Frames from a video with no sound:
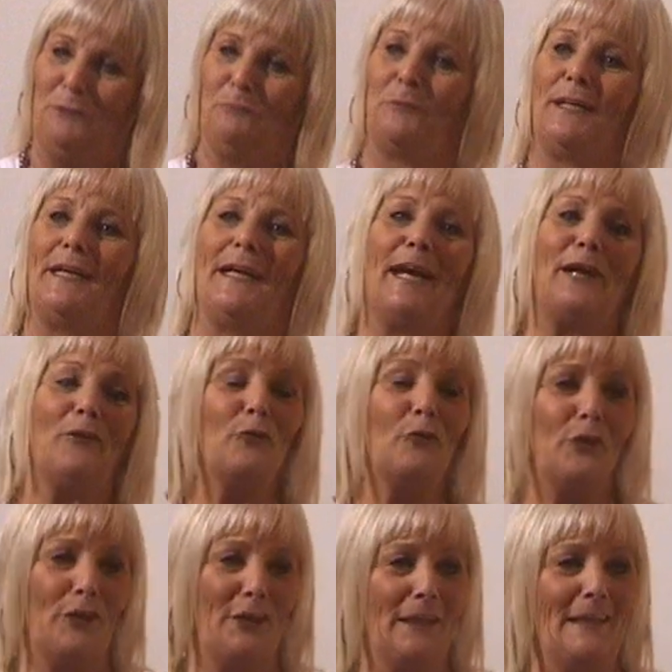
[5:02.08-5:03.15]
deeply
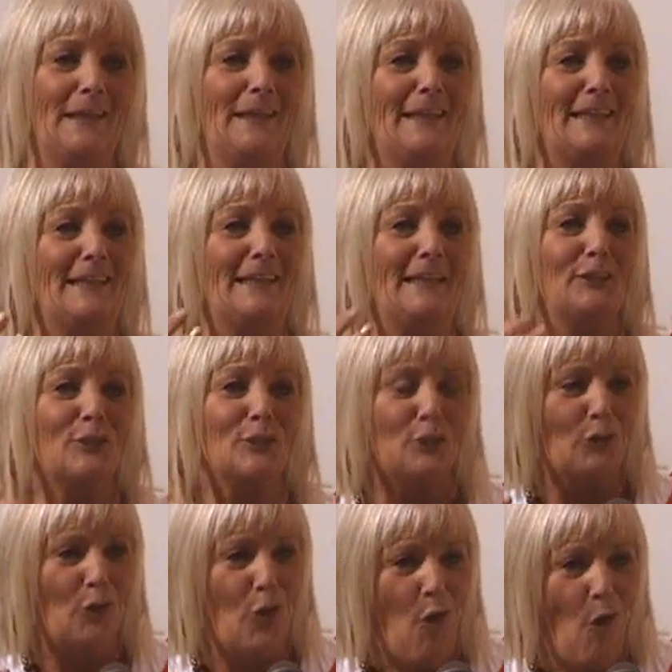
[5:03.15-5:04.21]
and really
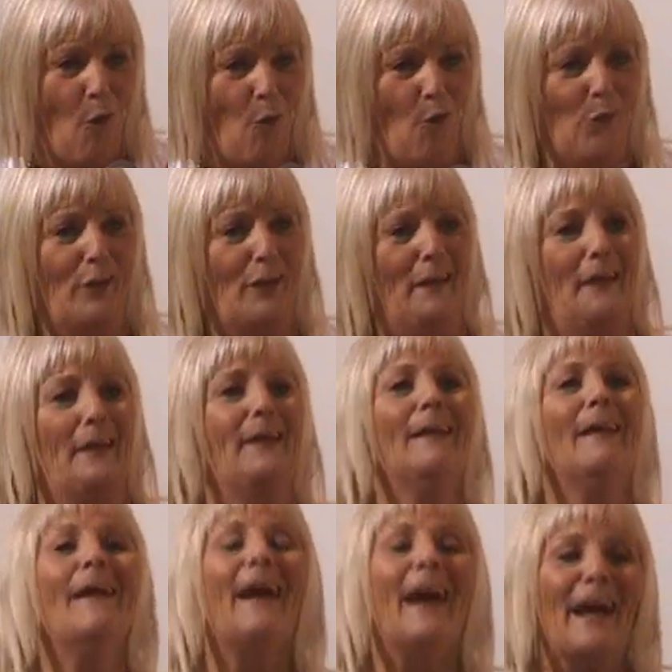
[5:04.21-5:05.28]
slowly,
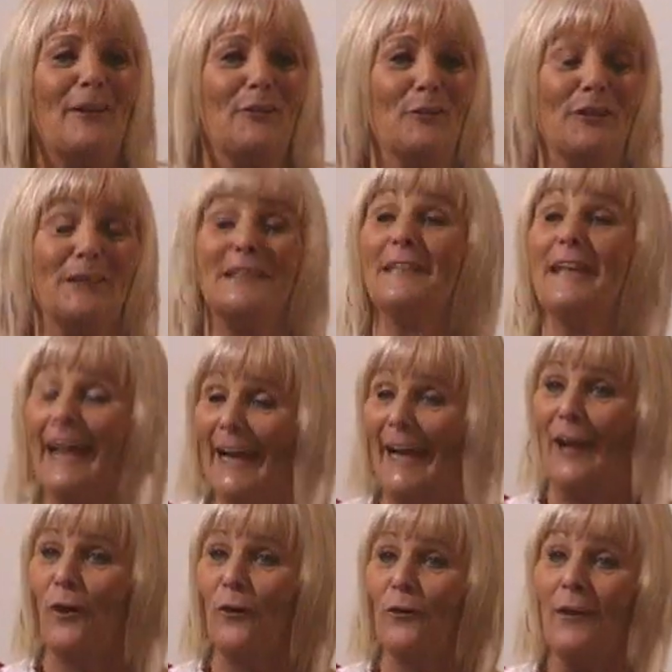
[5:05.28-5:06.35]
and all this.
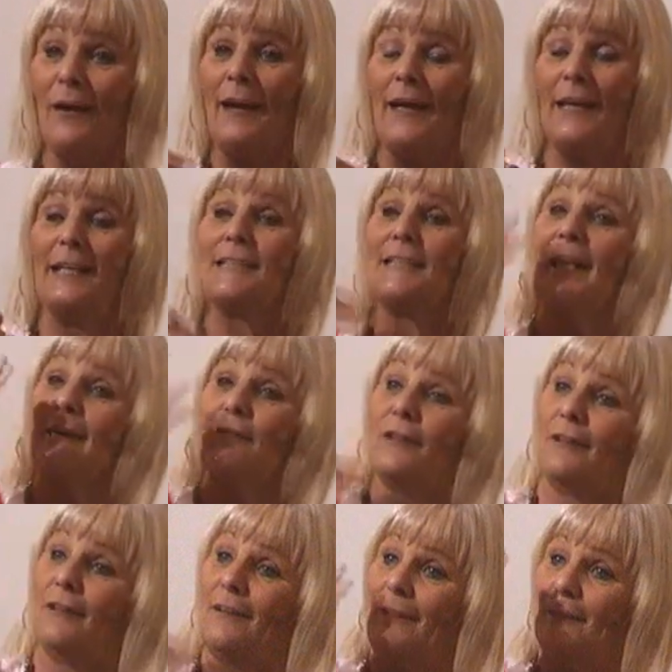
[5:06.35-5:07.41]
Now, his
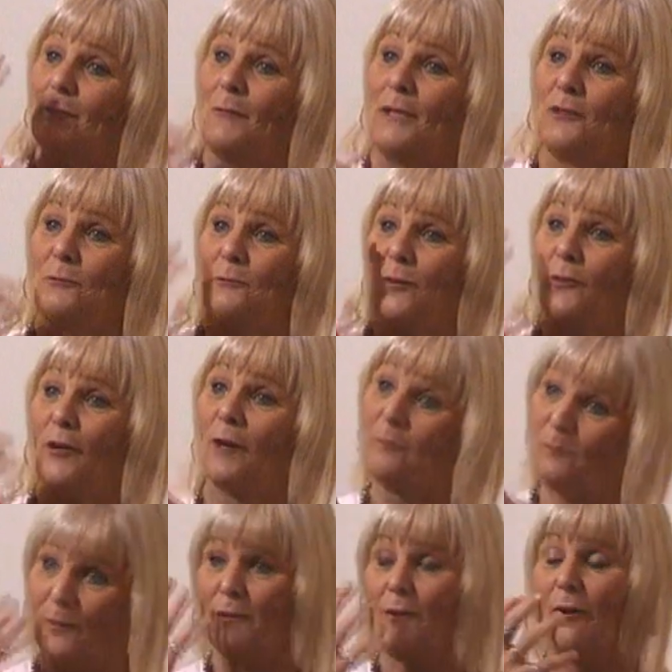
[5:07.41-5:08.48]
level is much more
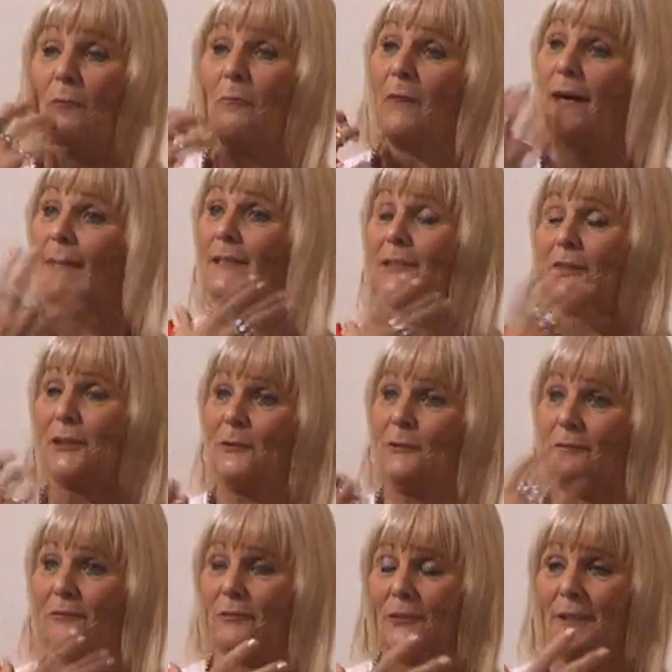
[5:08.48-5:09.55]
up on my
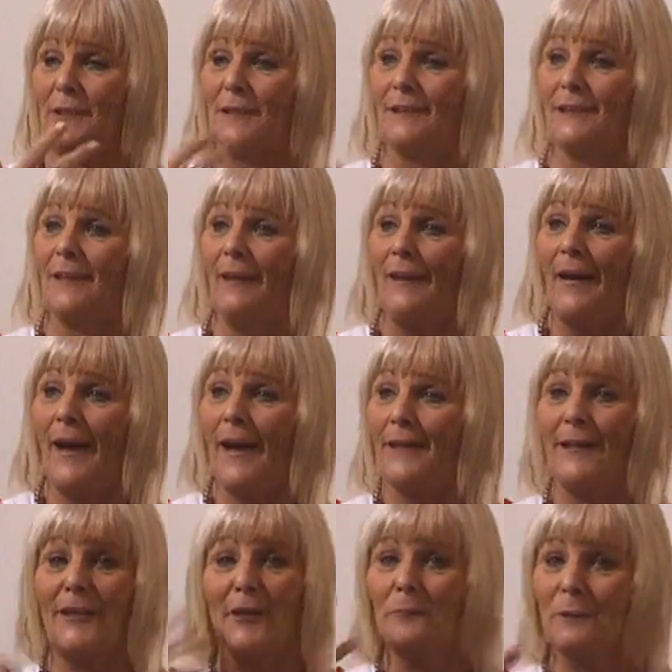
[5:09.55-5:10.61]
tone of voice,
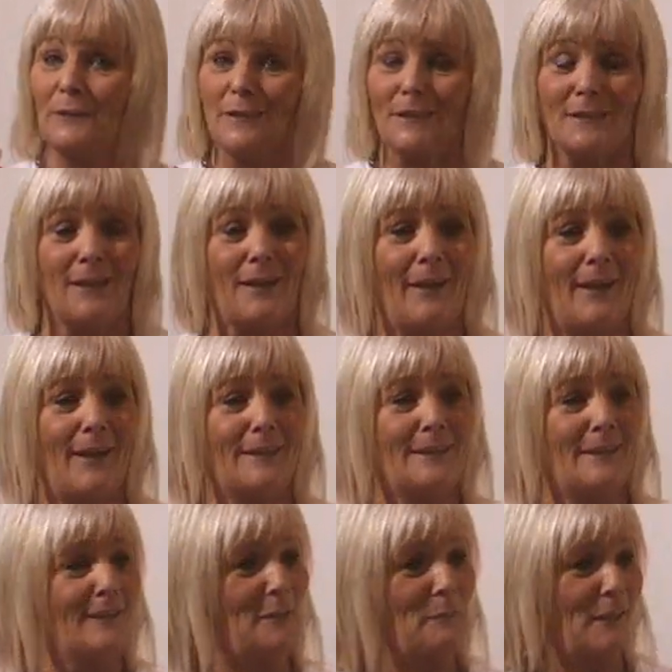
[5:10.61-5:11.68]
and he opens his
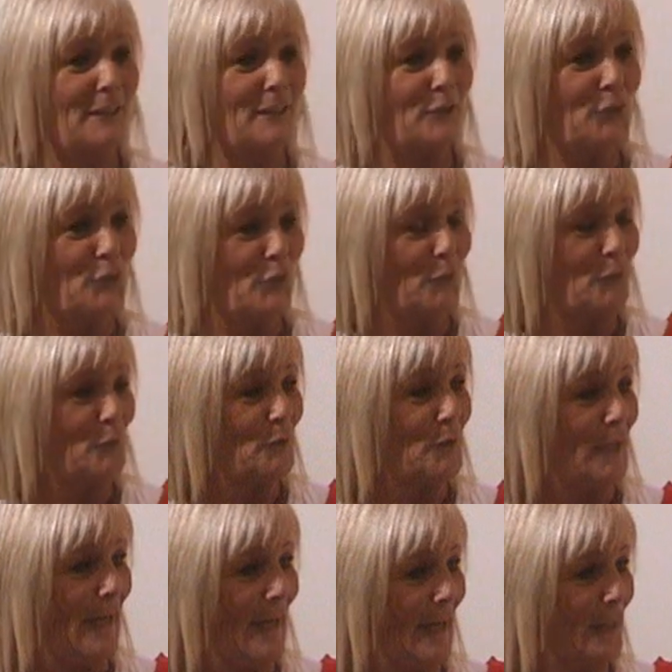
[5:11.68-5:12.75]
eyes, and he makes a
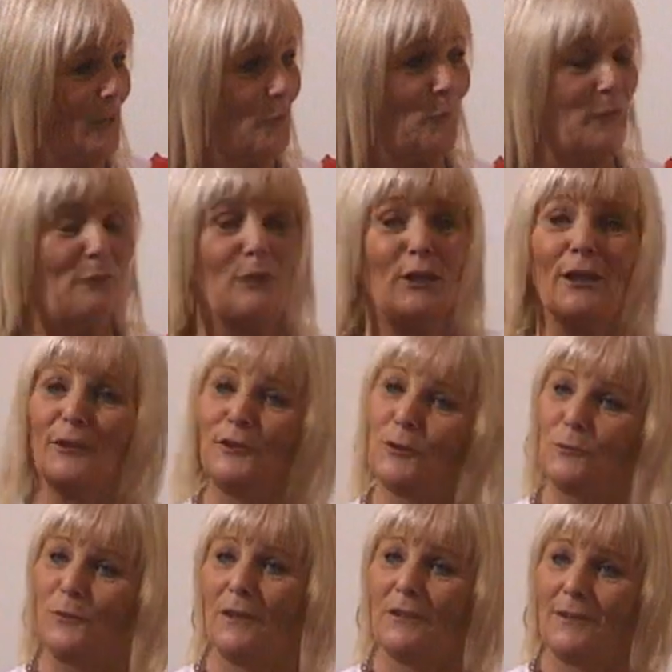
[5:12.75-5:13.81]
joke, and we've learned
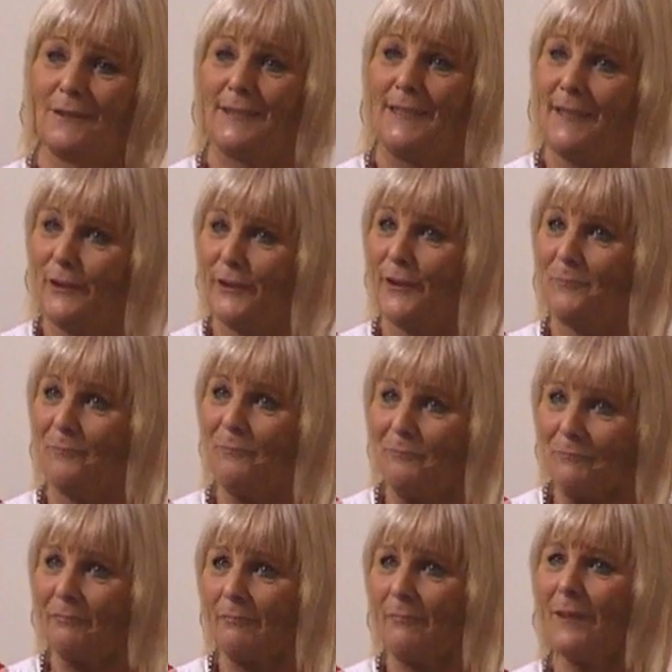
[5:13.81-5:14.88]
to work together
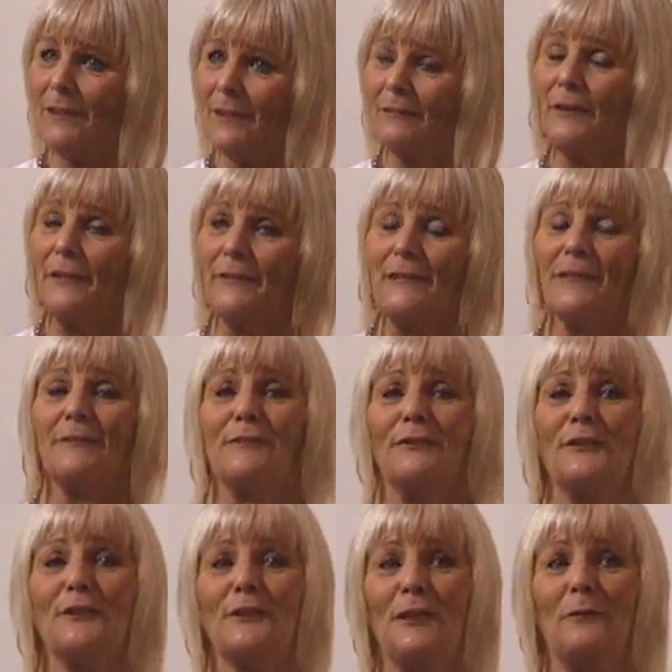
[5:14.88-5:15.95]
in a very
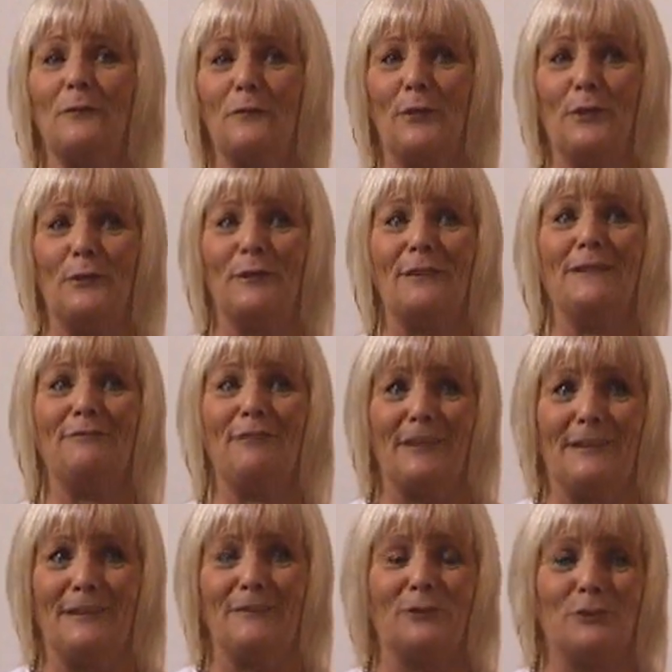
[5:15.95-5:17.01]
different, in a
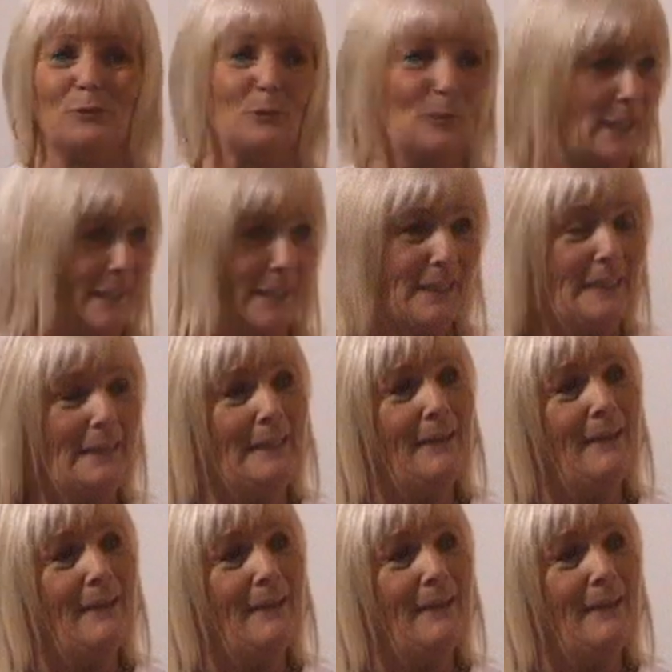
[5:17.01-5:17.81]
very different way.